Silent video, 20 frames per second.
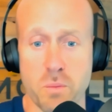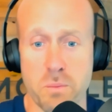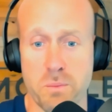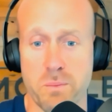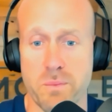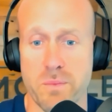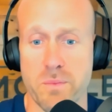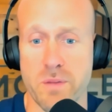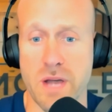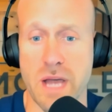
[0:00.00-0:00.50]

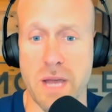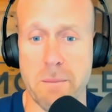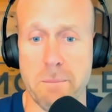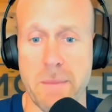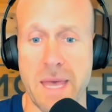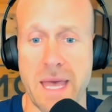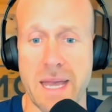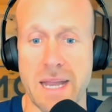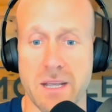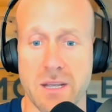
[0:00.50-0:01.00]
you're not
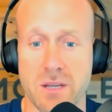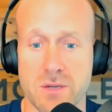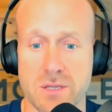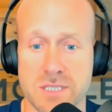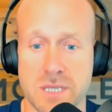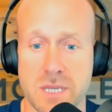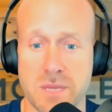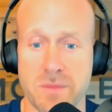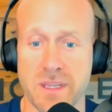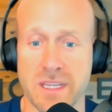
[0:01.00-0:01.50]
betting
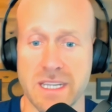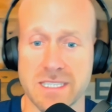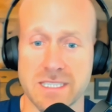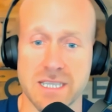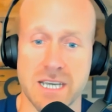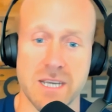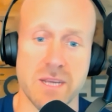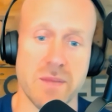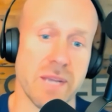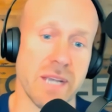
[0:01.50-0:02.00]
on something that's
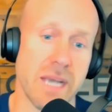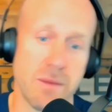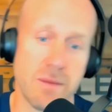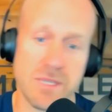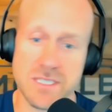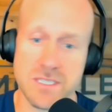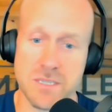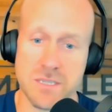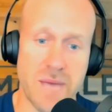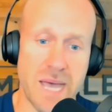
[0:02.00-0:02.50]
coming. I'm
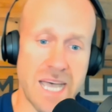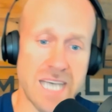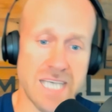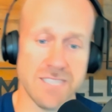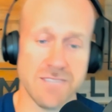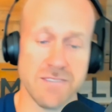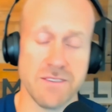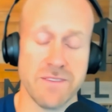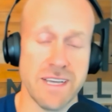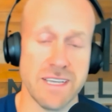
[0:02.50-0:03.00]
in some
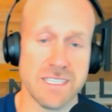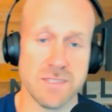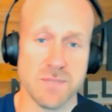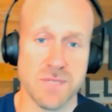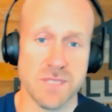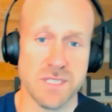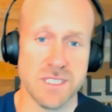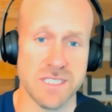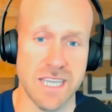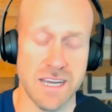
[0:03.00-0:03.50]
passive
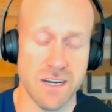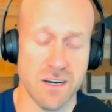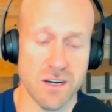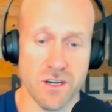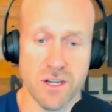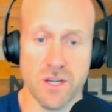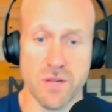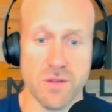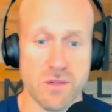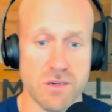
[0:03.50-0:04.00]
investments that
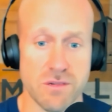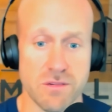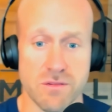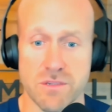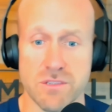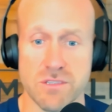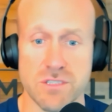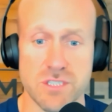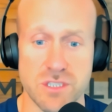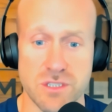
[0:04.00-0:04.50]
are,
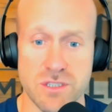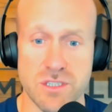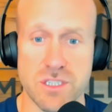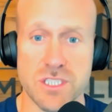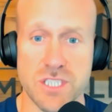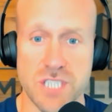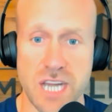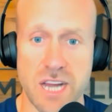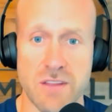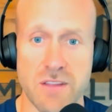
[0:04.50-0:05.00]
they're
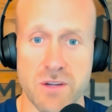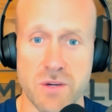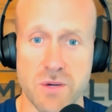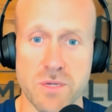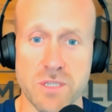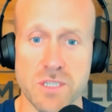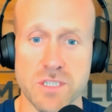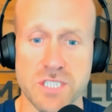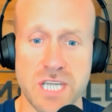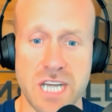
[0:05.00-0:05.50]
a
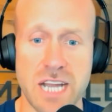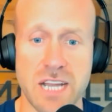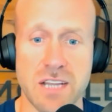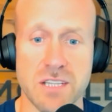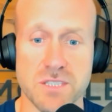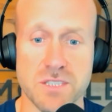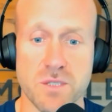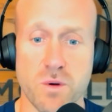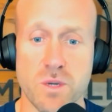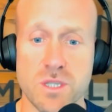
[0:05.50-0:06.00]
real
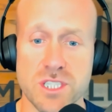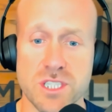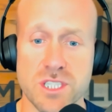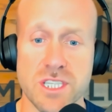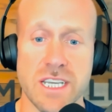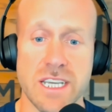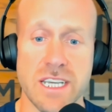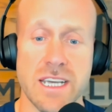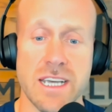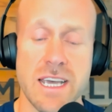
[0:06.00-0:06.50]
challenge.
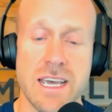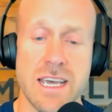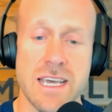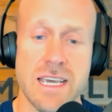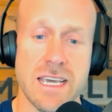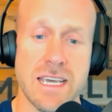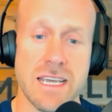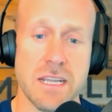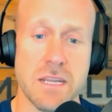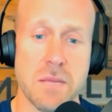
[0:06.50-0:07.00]
Fortunately,
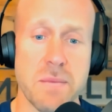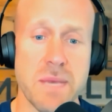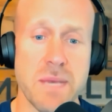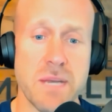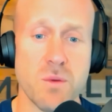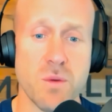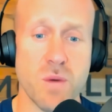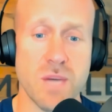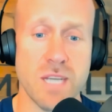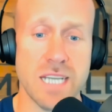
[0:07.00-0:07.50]
in the
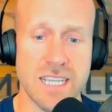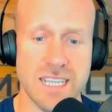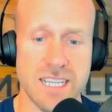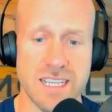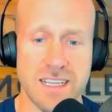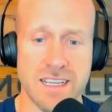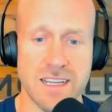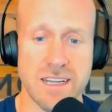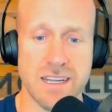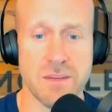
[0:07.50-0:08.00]
Midwest, I
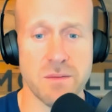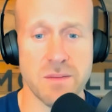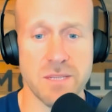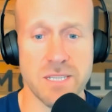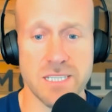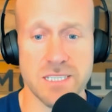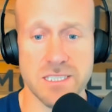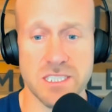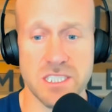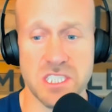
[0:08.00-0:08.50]
think the other
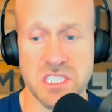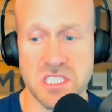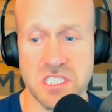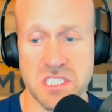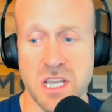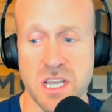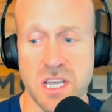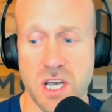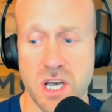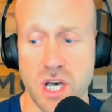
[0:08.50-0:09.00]
message is
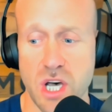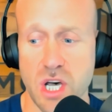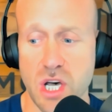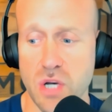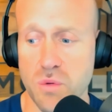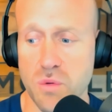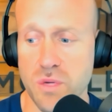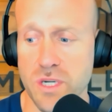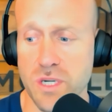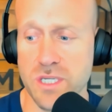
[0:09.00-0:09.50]

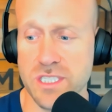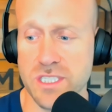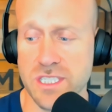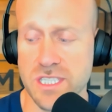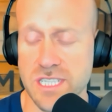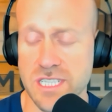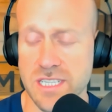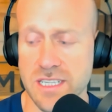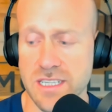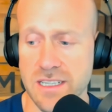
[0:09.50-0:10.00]
all real
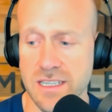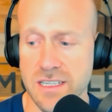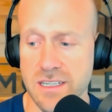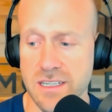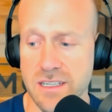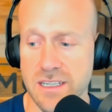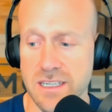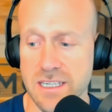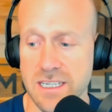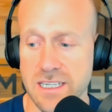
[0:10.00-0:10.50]
estate
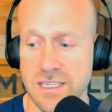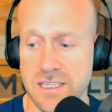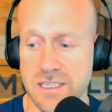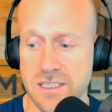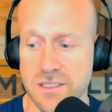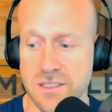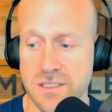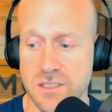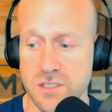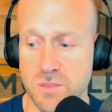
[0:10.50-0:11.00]

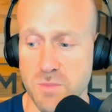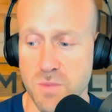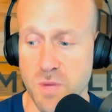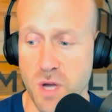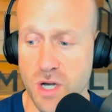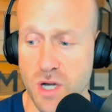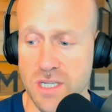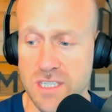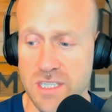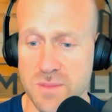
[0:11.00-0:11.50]
there's
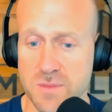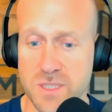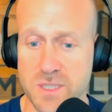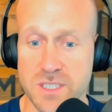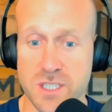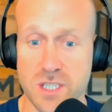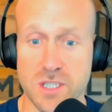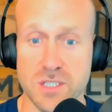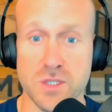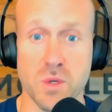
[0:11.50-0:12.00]
markets, but
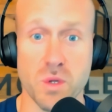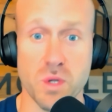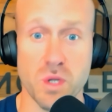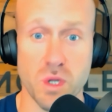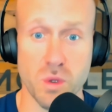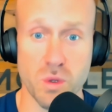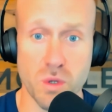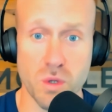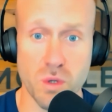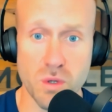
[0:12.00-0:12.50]
it's also
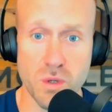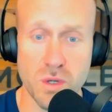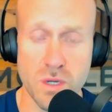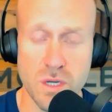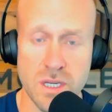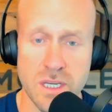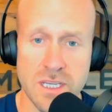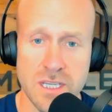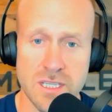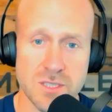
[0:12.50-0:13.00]
local.
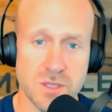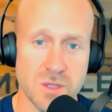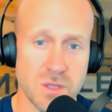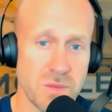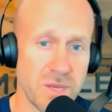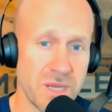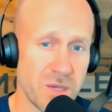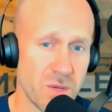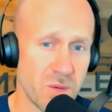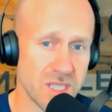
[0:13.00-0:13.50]
So in the
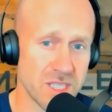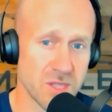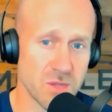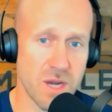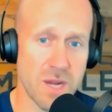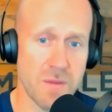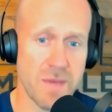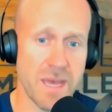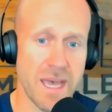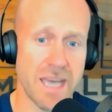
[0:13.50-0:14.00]
Midwest where
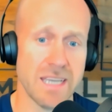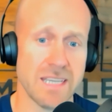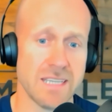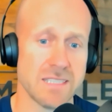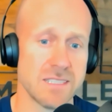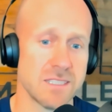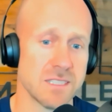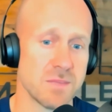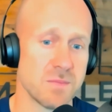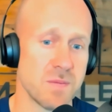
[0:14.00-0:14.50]
I'm at,
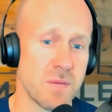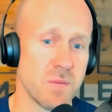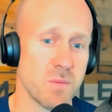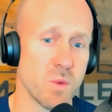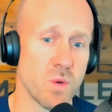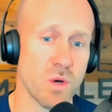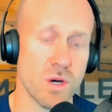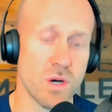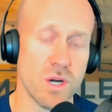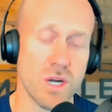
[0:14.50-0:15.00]
it's just been
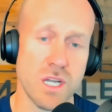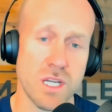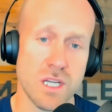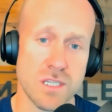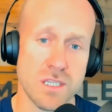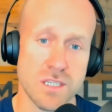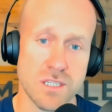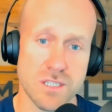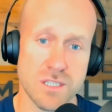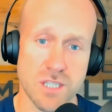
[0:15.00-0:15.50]
more
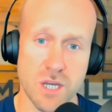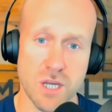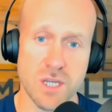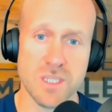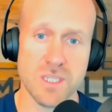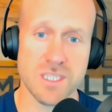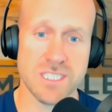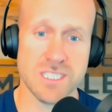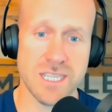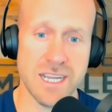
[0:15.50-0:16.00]

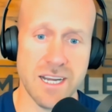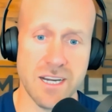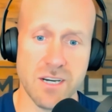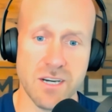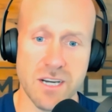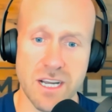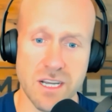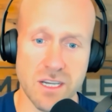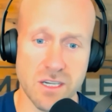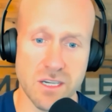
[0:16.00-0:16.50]
slow and steady
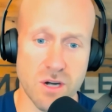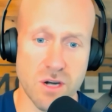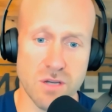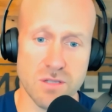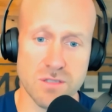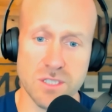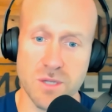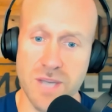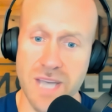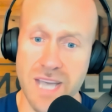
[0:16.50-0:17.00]

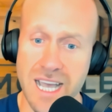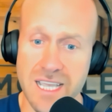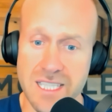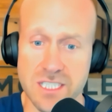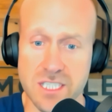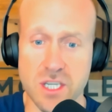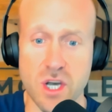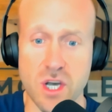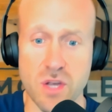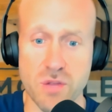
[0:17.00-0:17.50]
growth. So it
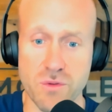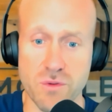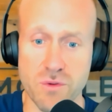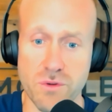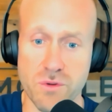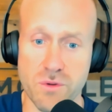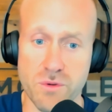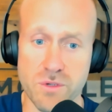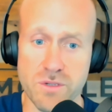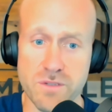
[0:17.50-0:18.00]
hasn't gone through
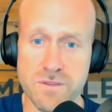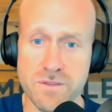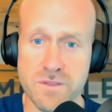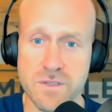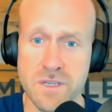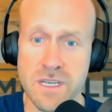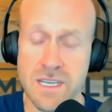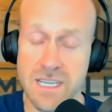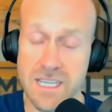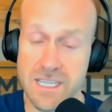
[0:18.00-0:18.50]
the
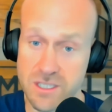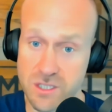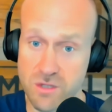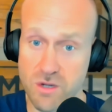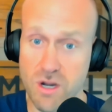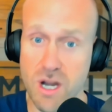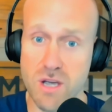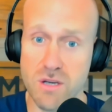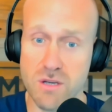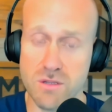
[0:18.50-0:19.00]
roof. It's
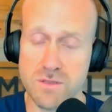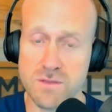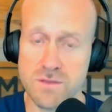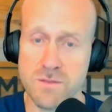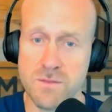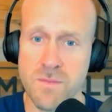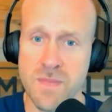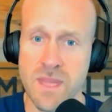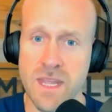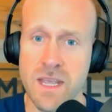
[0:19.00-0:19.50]
grown,
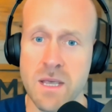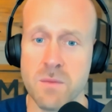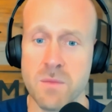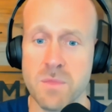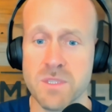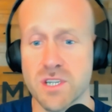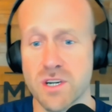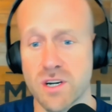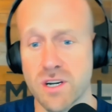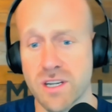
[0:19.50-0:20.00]

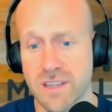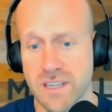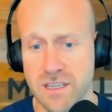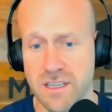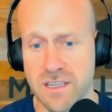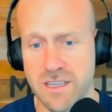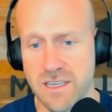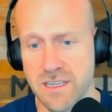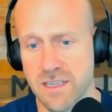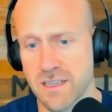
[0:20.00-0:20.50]
but certainly
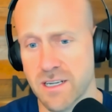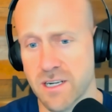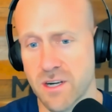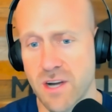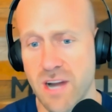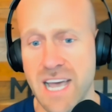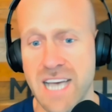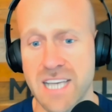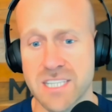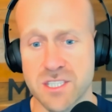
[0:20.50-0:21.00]
the
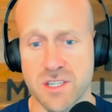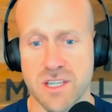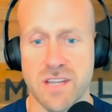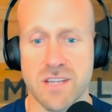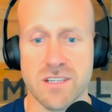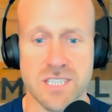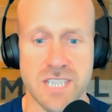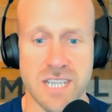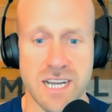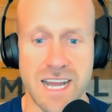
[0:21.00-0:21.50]
crash or the
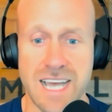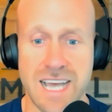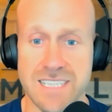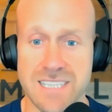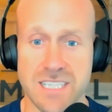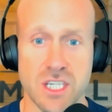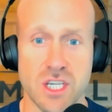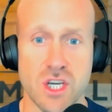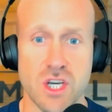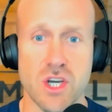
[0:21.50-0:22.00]
other side
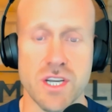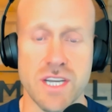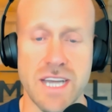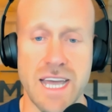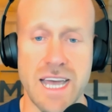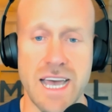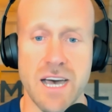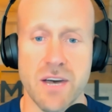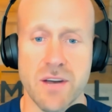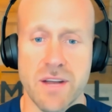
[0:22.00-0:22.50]
hasn't gone
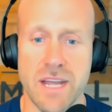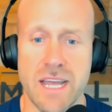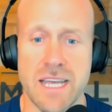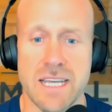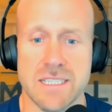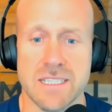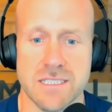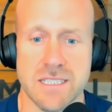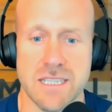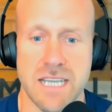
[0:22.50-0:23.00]
down
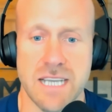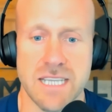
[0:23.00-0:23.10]
as